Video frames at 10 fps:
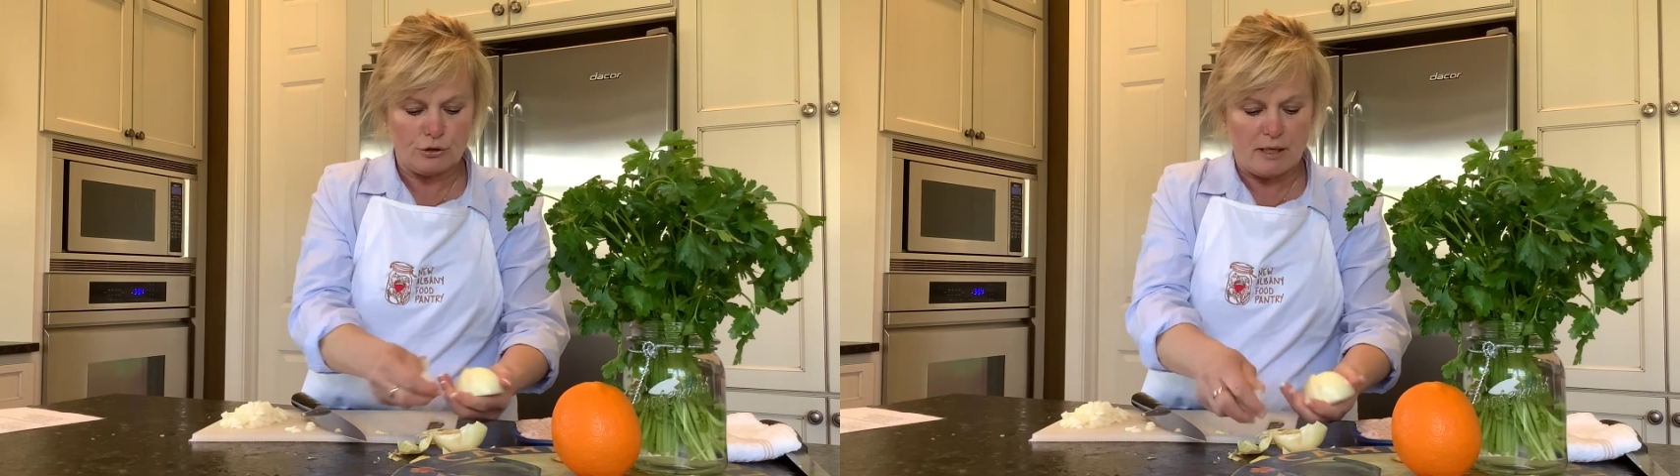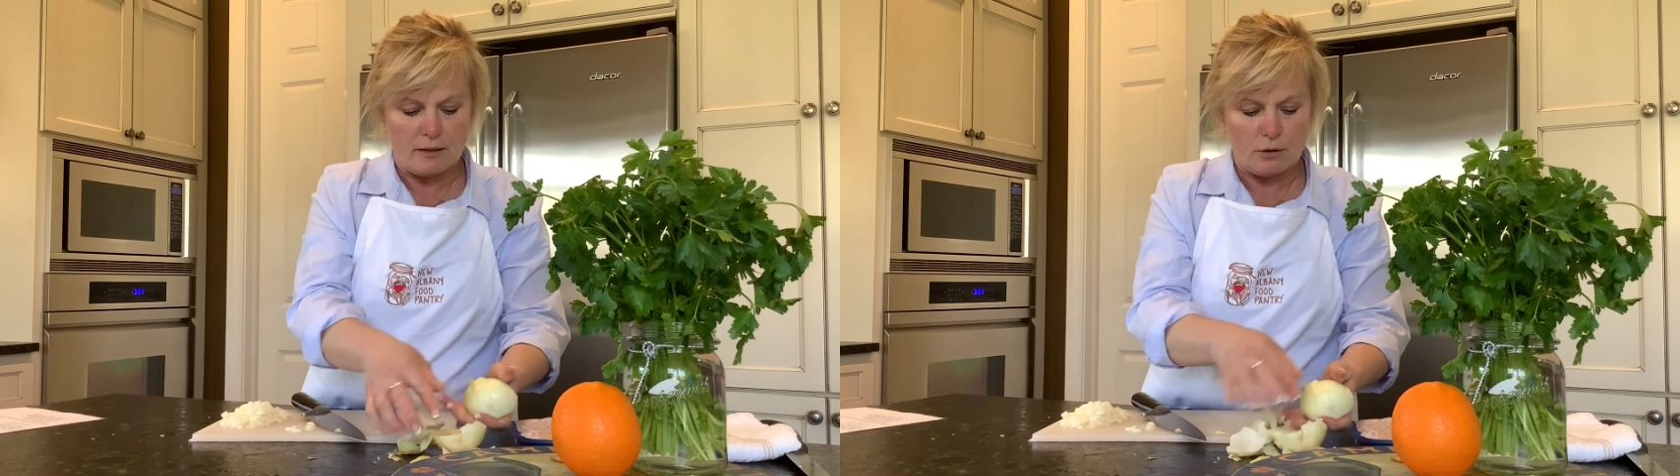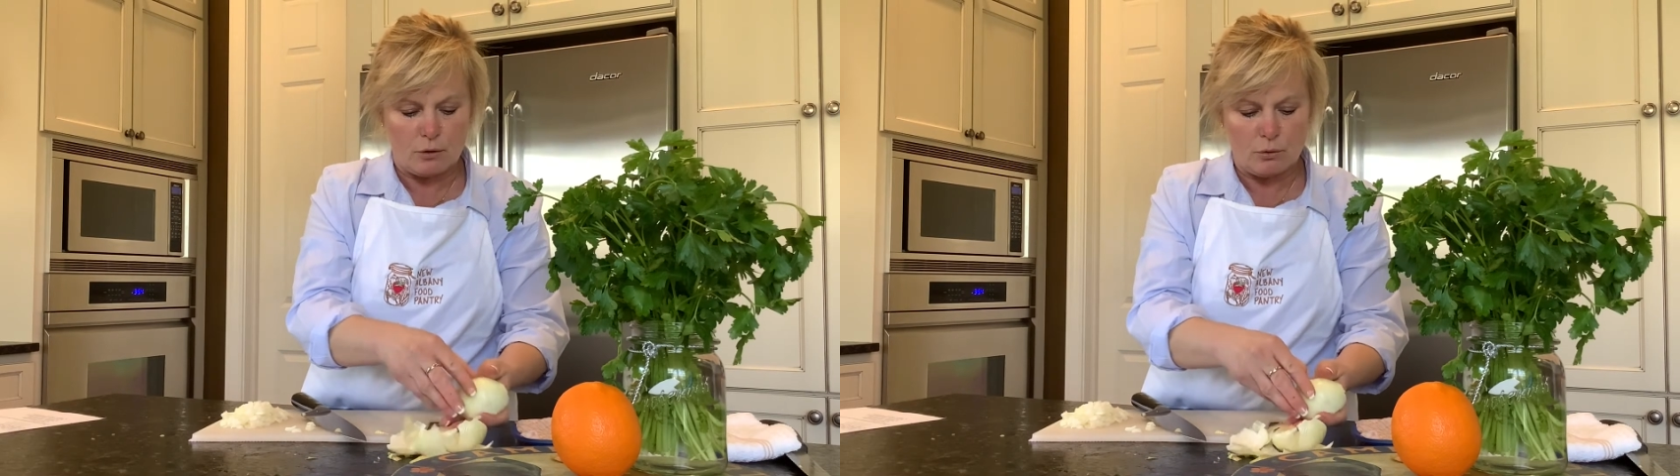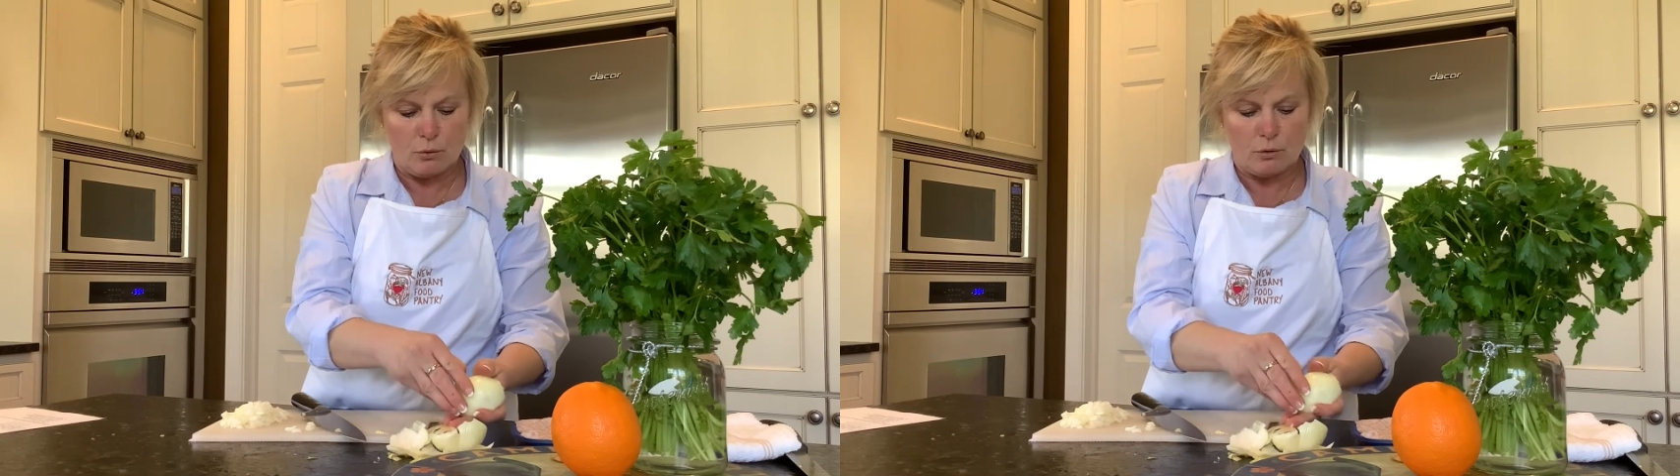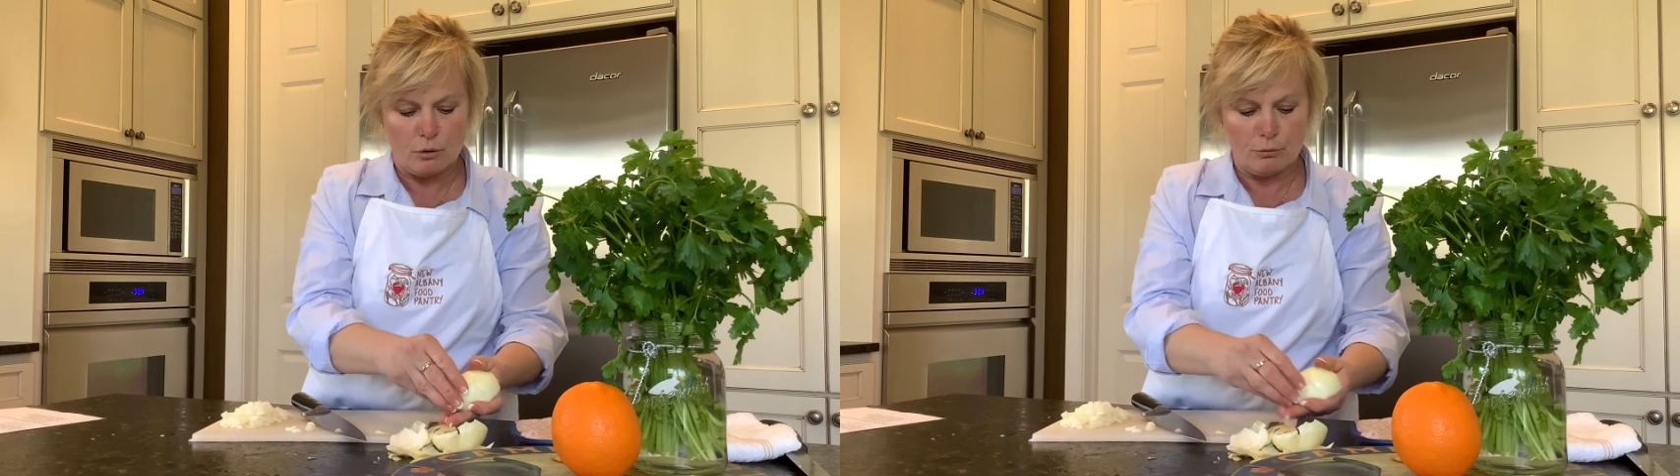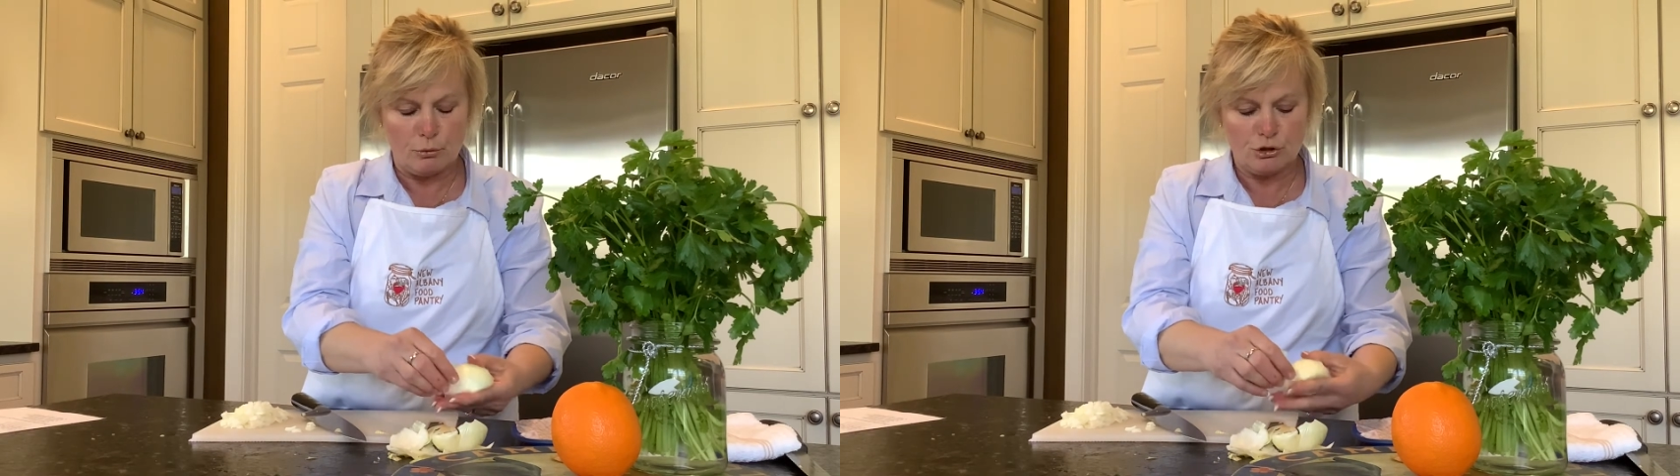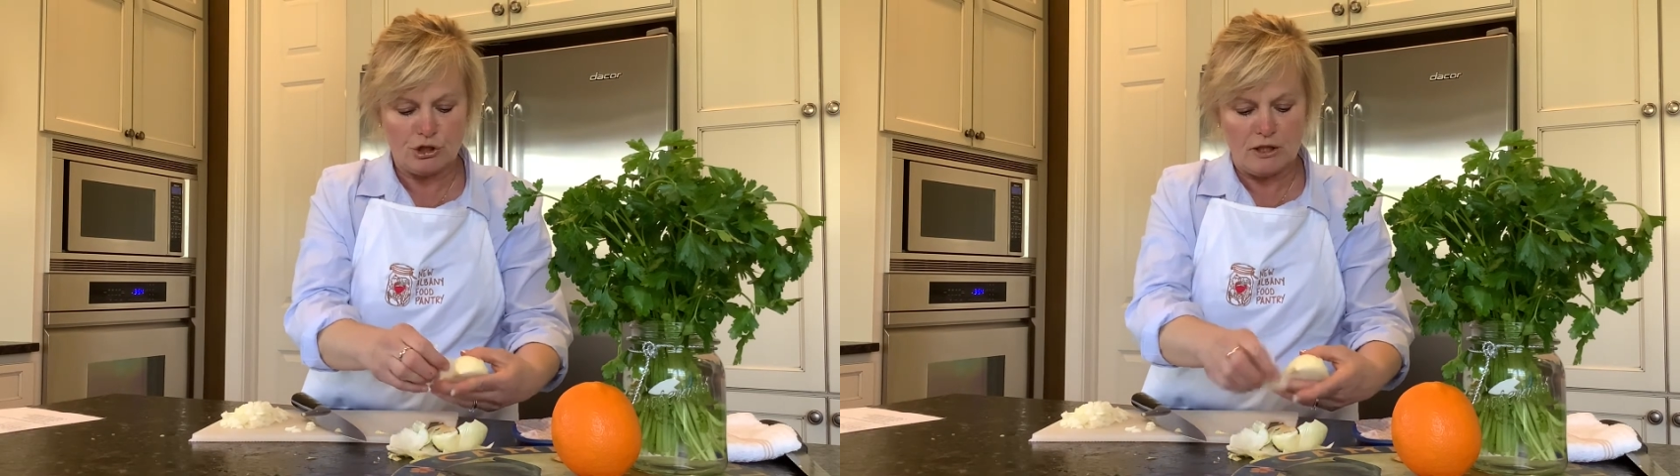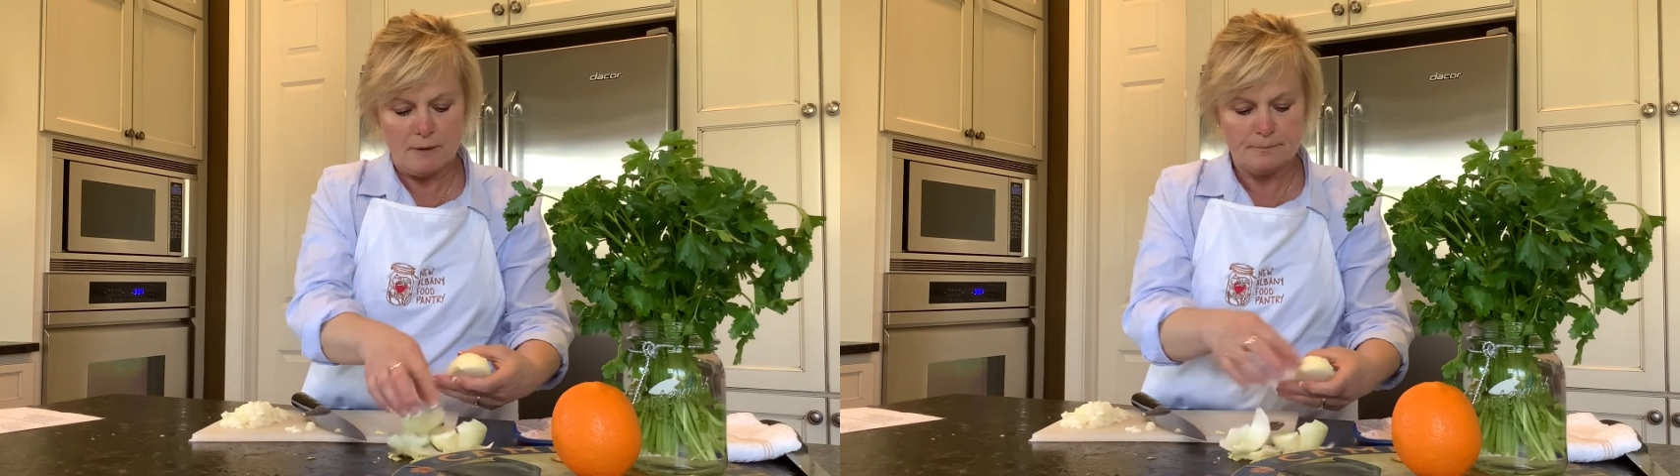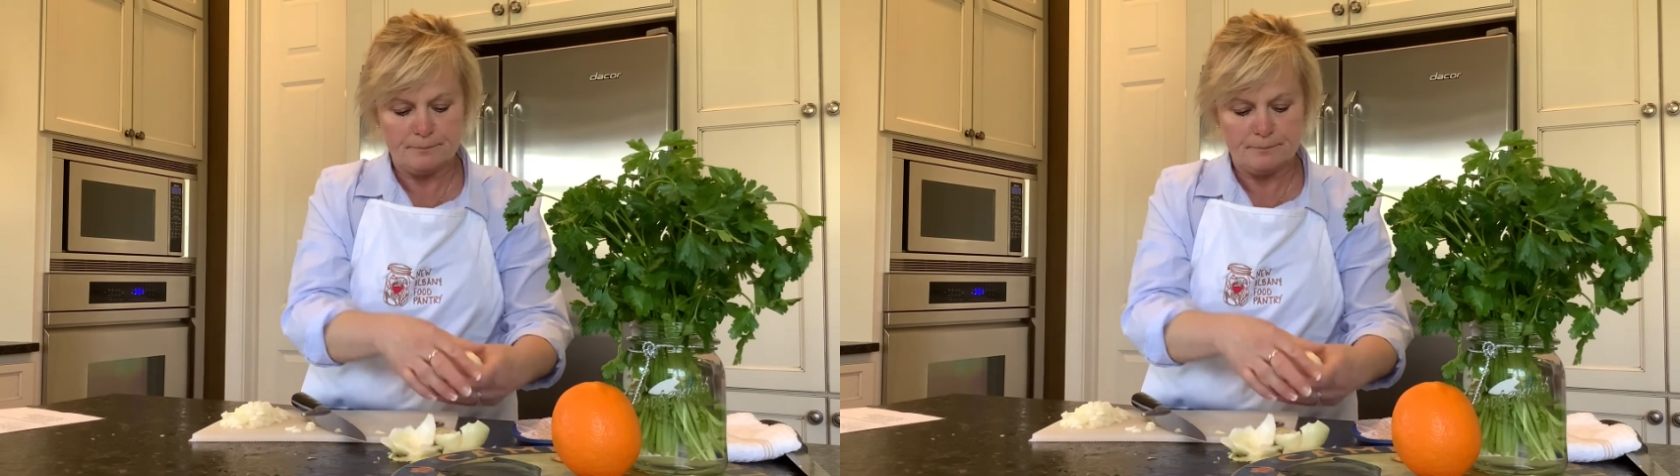yellow or mushy.